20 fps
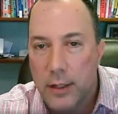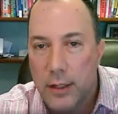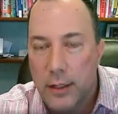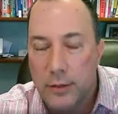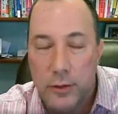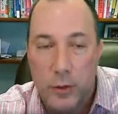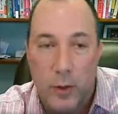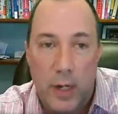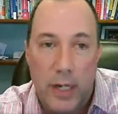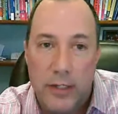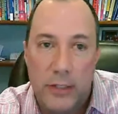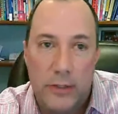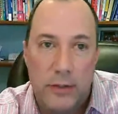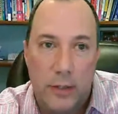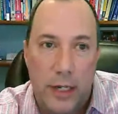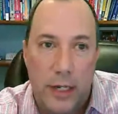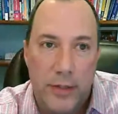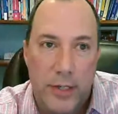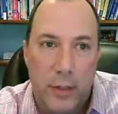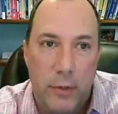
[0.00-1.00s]
So
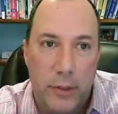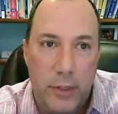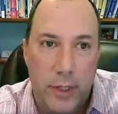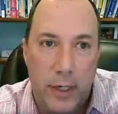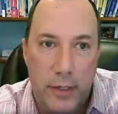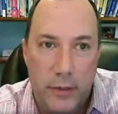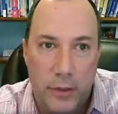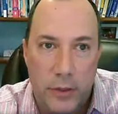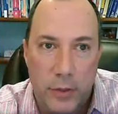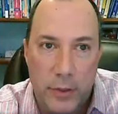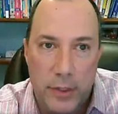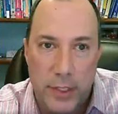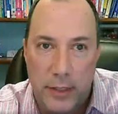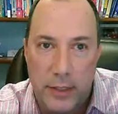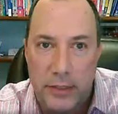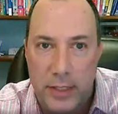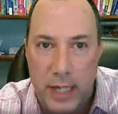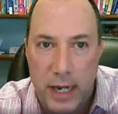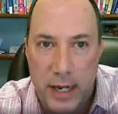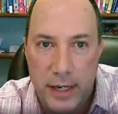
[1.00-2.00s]
I think what you guys are doing is
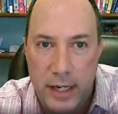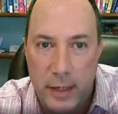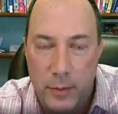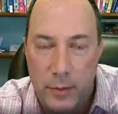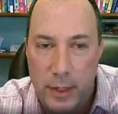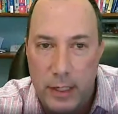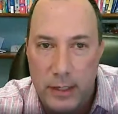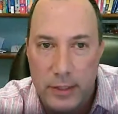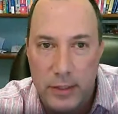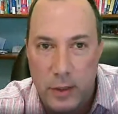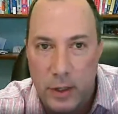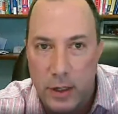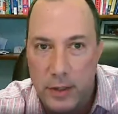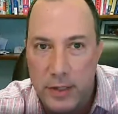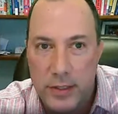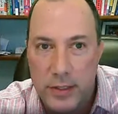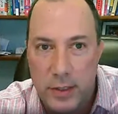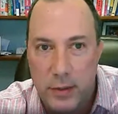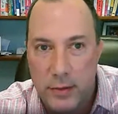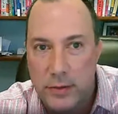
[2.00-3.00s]
outstanding. When I saw
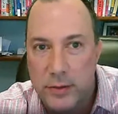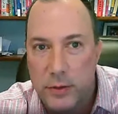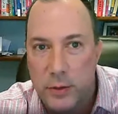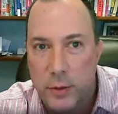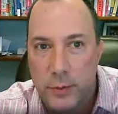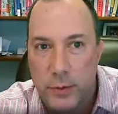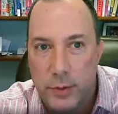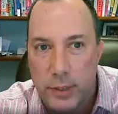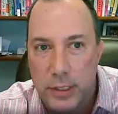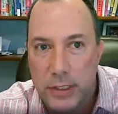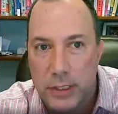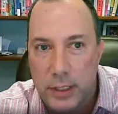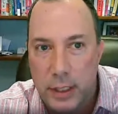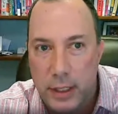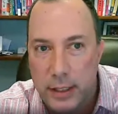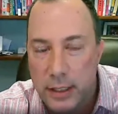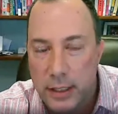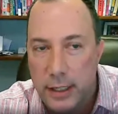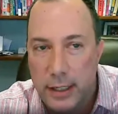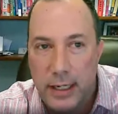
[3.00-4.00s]
this, I was super
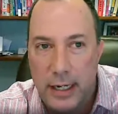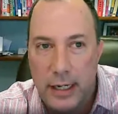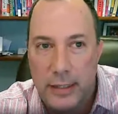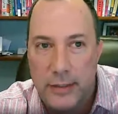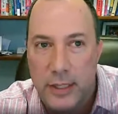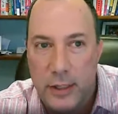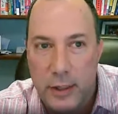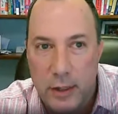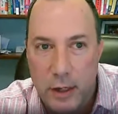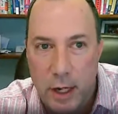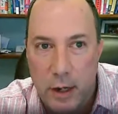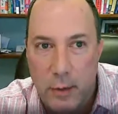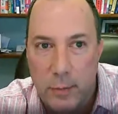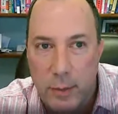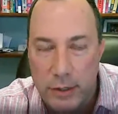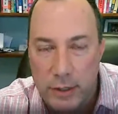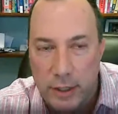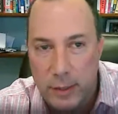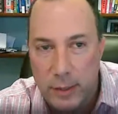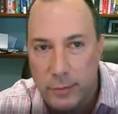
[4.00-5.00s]
excited. I can't tell you how
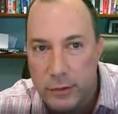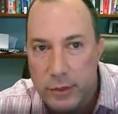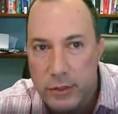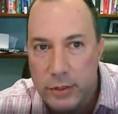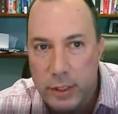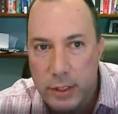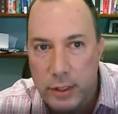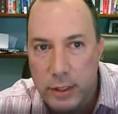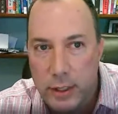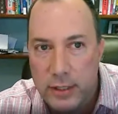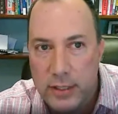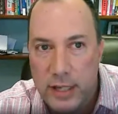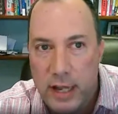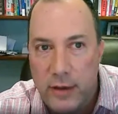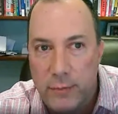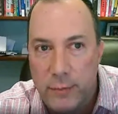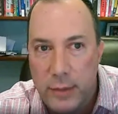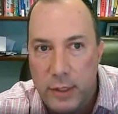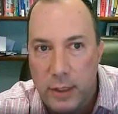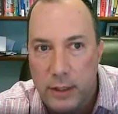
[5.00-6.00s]
much I appreciate you guys
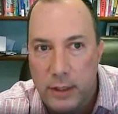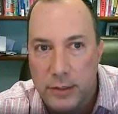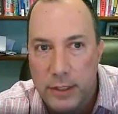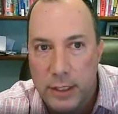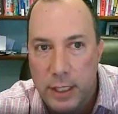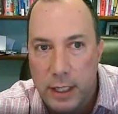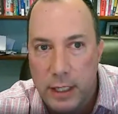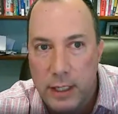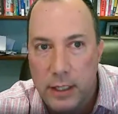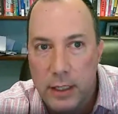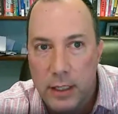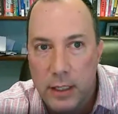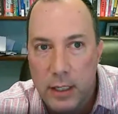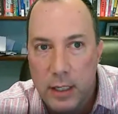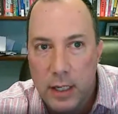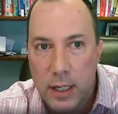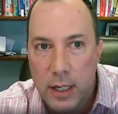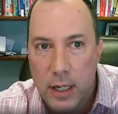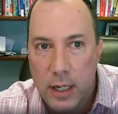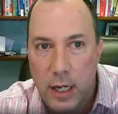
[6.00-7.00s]
having me on today,
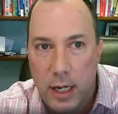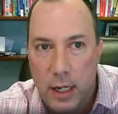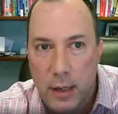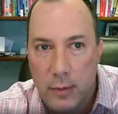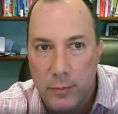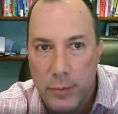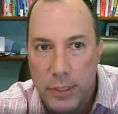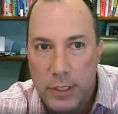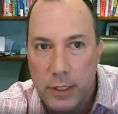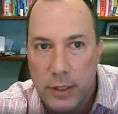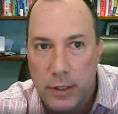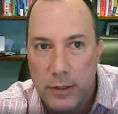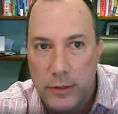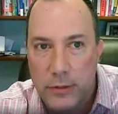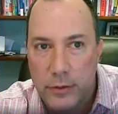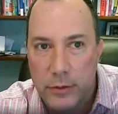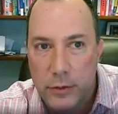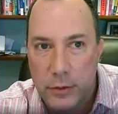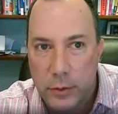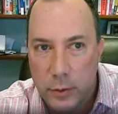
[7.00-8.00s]

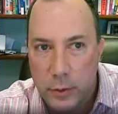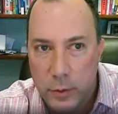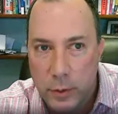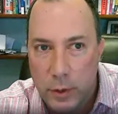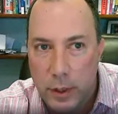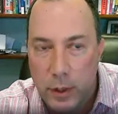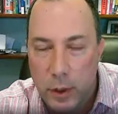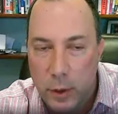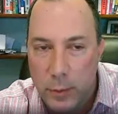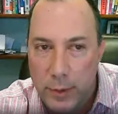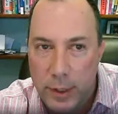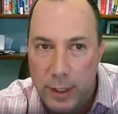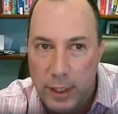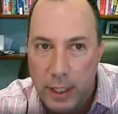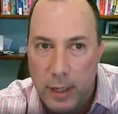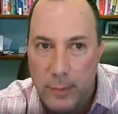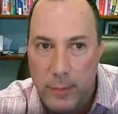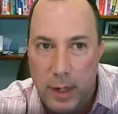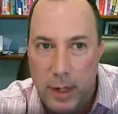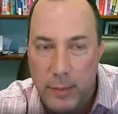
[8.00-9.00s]
because you are opening
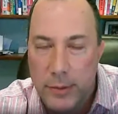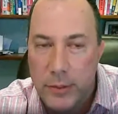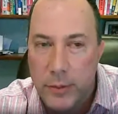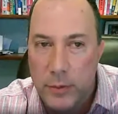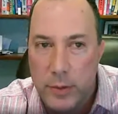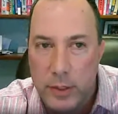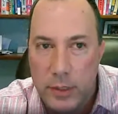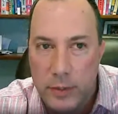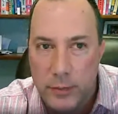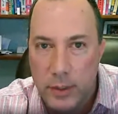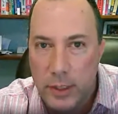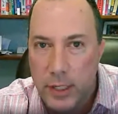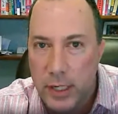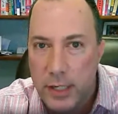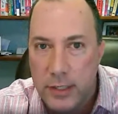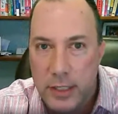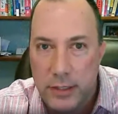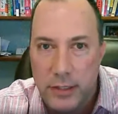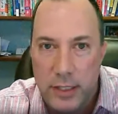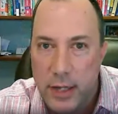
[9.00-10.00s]
up opportunities for
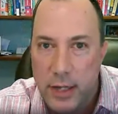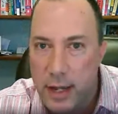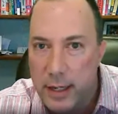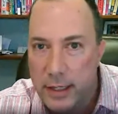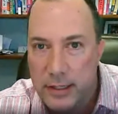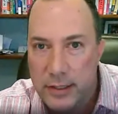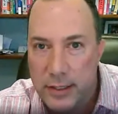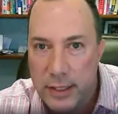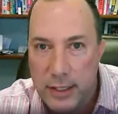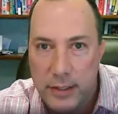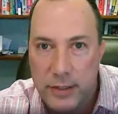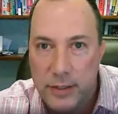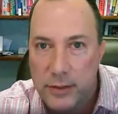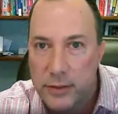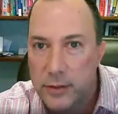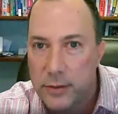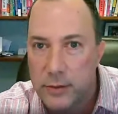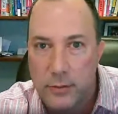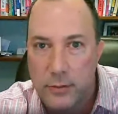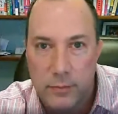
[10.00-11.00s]
kids that did not
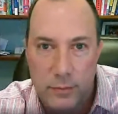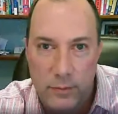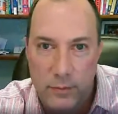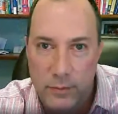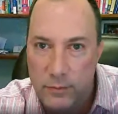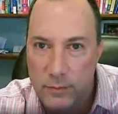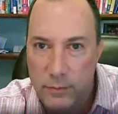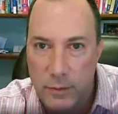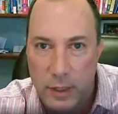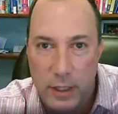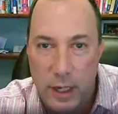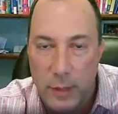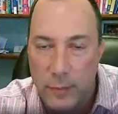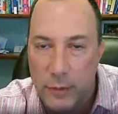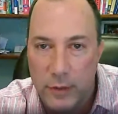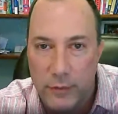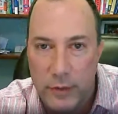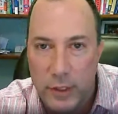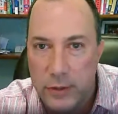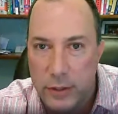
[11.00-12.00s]
exist a couple
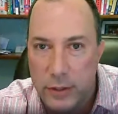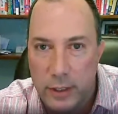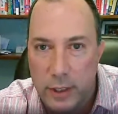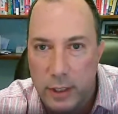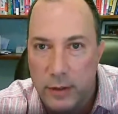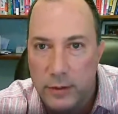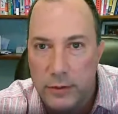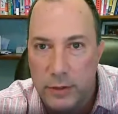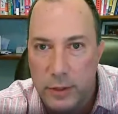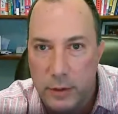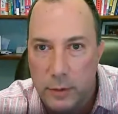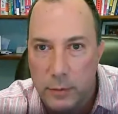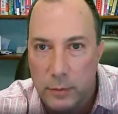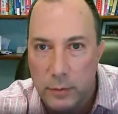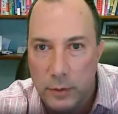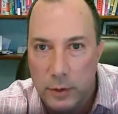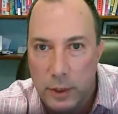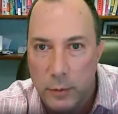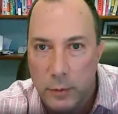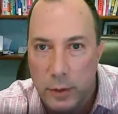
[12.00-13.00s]
of years ago. So
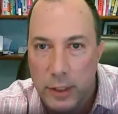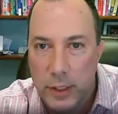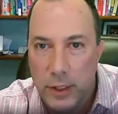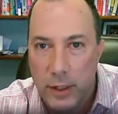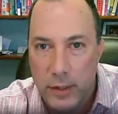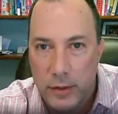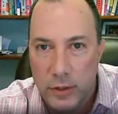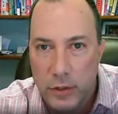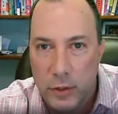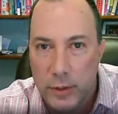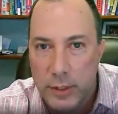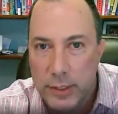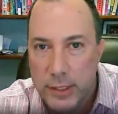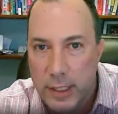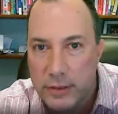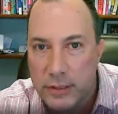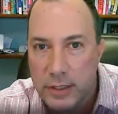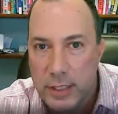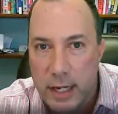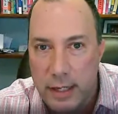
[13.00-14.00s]
the work you guys are doing is
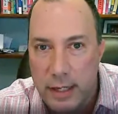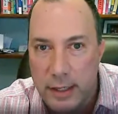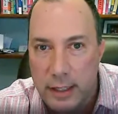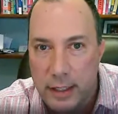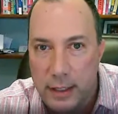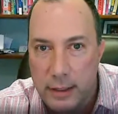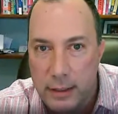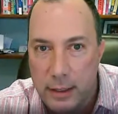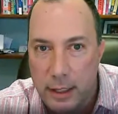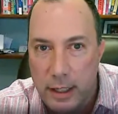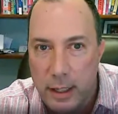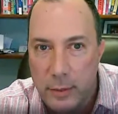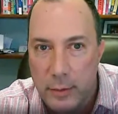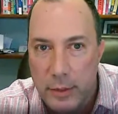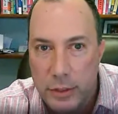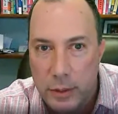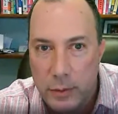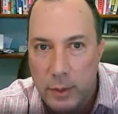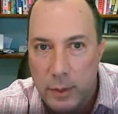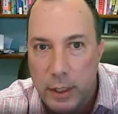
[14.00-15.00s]
outstanding, and I
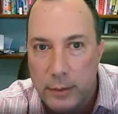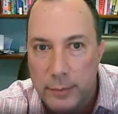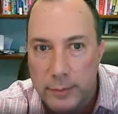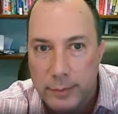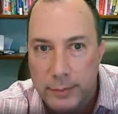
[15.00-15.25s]
wish you well.